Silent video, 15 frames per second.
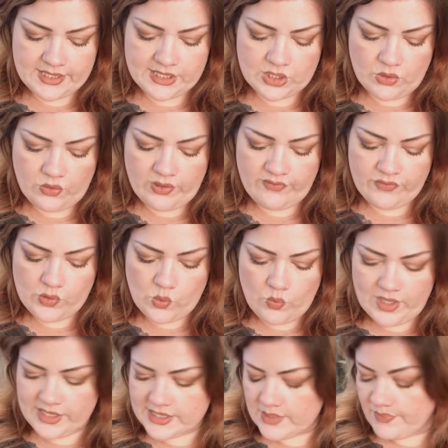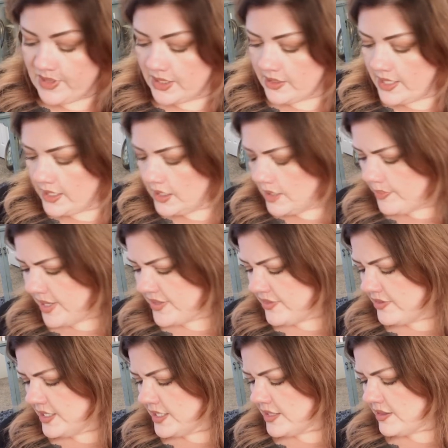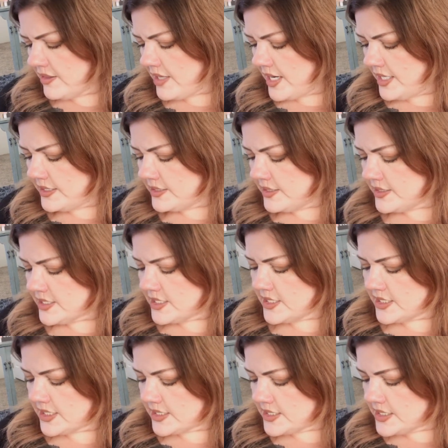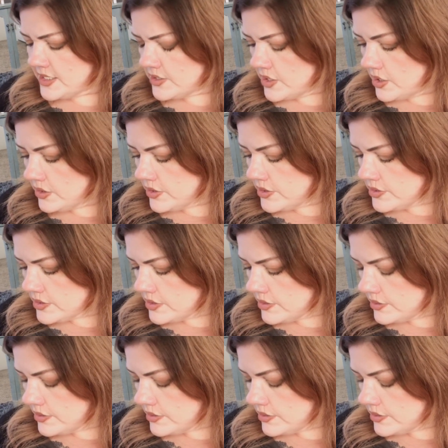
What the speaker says: So if you're wanting to pick that up, I think that is $16.